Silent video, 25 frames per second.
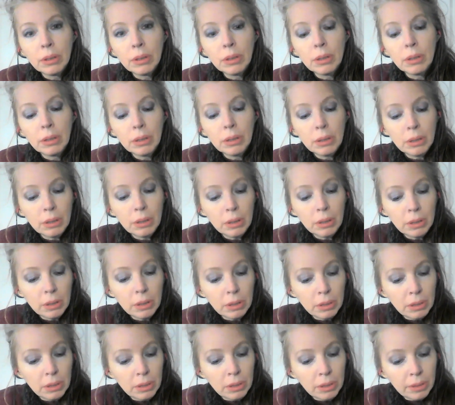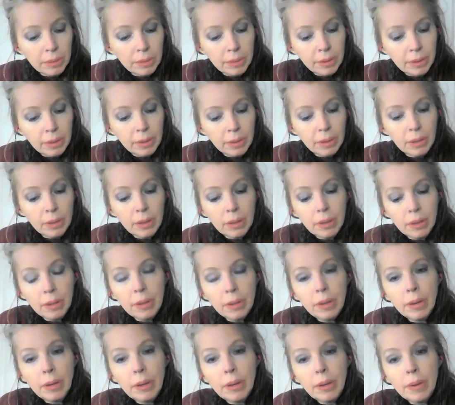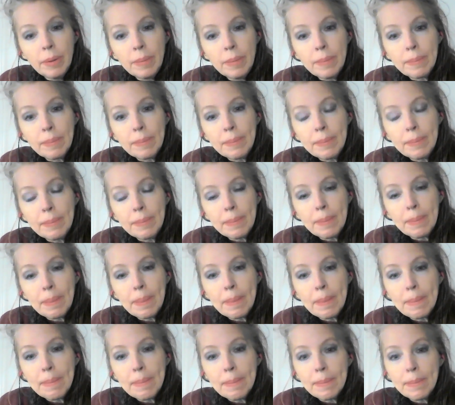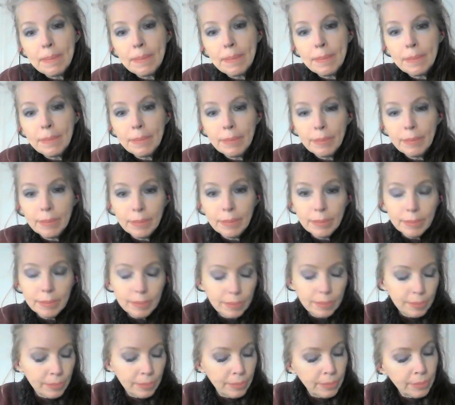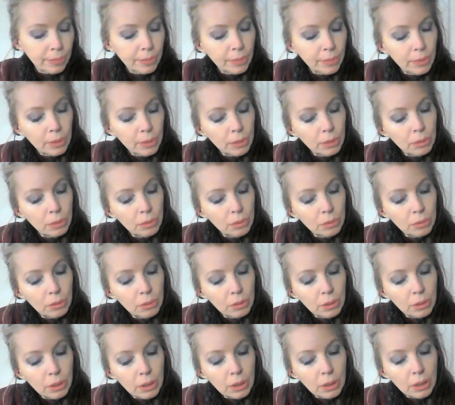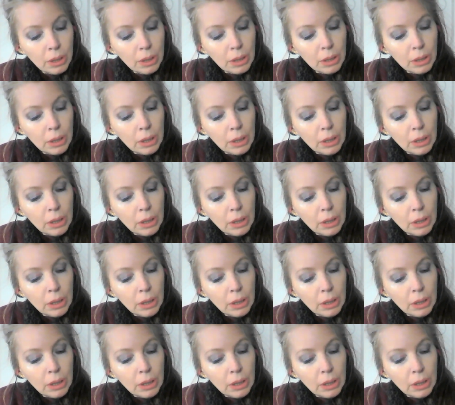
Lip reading: Nobody speaks.